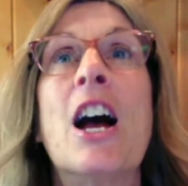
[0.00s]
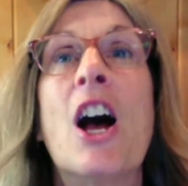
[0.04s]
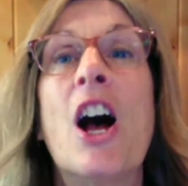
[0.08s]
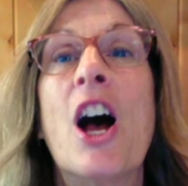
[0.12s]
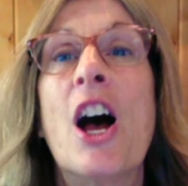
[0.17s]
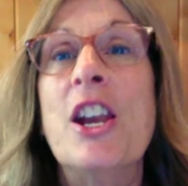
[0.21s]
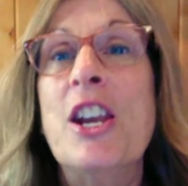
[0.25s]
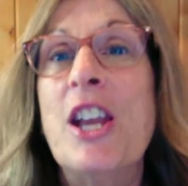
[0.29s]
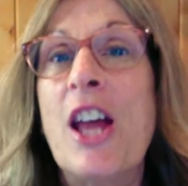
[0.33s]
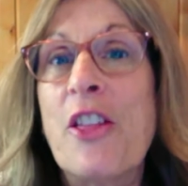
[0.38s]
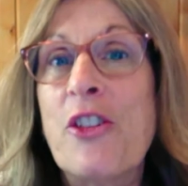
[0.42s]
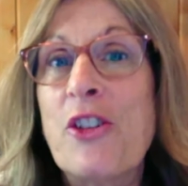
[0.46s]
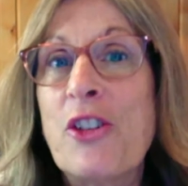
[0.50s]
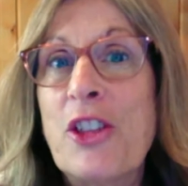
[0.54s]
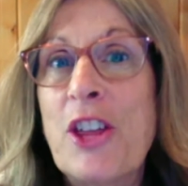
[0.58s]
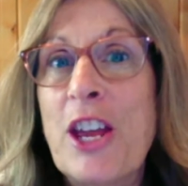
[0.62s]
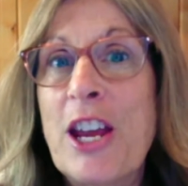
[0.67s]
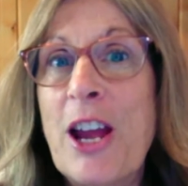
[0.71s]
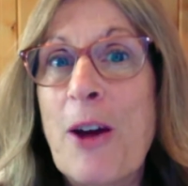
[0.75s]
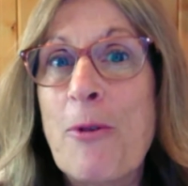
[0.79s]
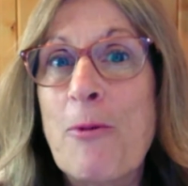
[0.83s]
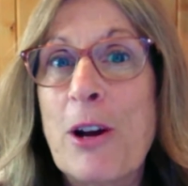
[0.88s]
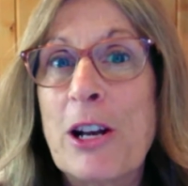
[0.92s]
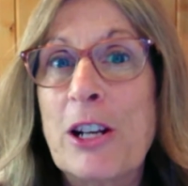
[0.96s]
Another
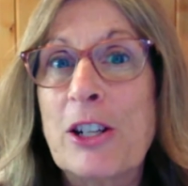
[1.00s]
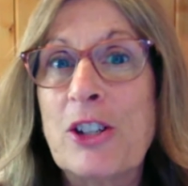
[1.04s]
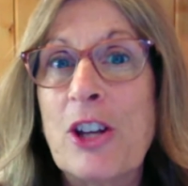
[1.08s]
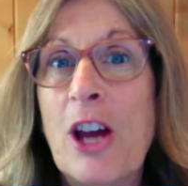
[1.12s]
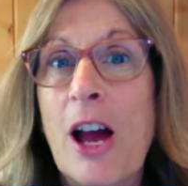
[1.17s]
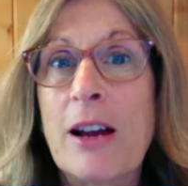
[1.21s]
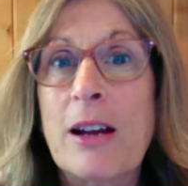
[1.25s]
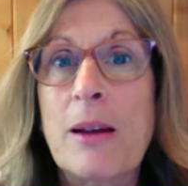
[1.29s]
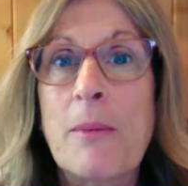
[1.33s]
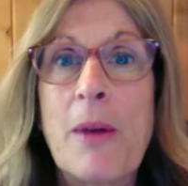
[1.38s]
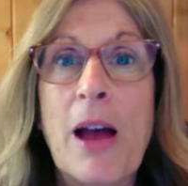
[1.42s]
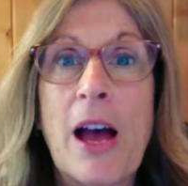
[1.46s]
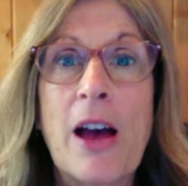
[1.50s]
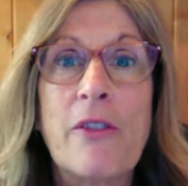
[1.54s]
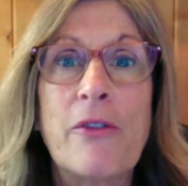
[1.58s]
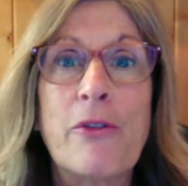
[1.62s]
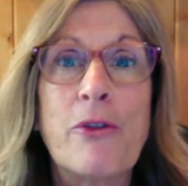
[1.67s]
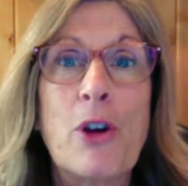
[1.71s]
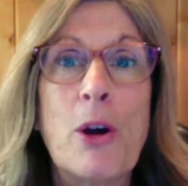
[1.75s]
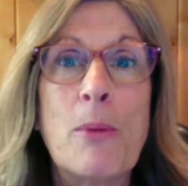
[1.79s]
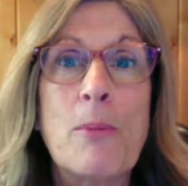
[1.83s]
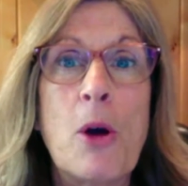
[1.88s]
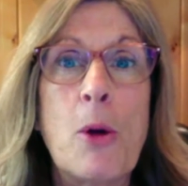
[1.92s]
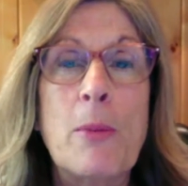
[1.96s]
thing I want to talk about
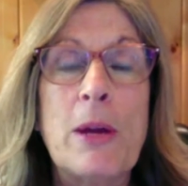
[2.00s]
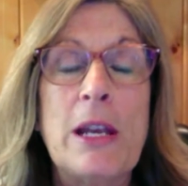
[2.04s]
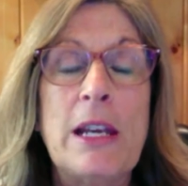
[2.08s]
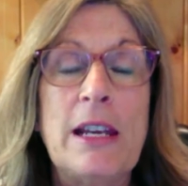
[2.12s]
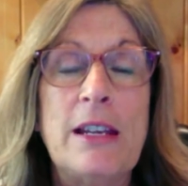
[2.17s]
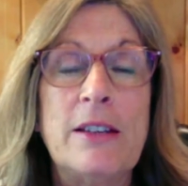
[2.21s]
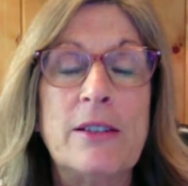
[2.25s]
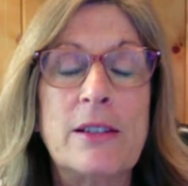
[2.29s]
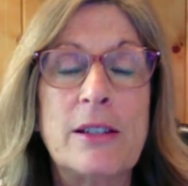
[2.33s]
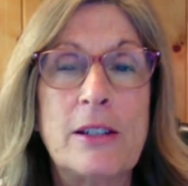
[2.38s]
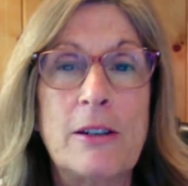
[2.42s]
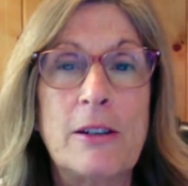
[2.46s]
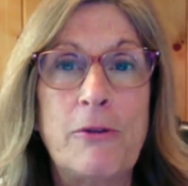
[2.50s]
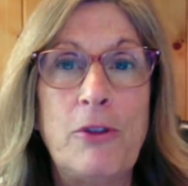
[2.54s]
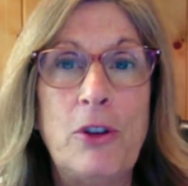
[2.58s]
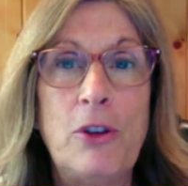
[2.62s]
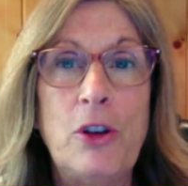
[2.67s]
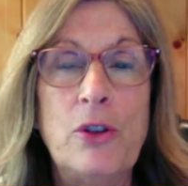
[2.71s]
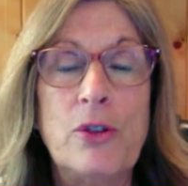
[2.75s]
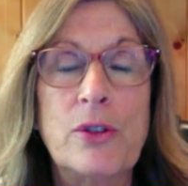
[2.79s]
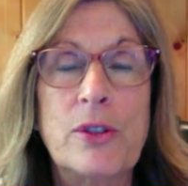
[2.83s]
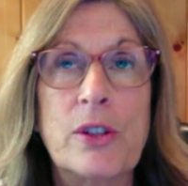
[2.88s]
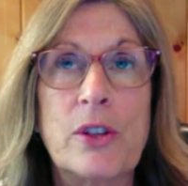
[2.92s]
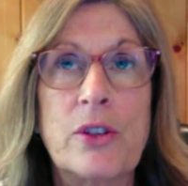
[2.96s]
for a moment is
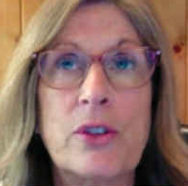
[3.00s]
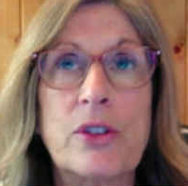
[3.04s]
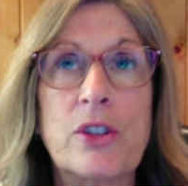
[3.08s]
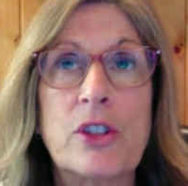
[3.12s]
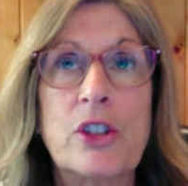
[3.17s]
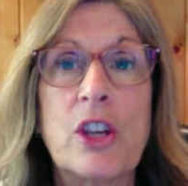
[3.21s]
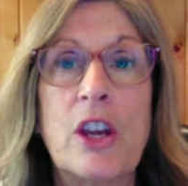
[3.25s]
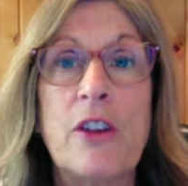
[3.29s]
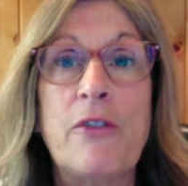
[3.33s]
diffusers.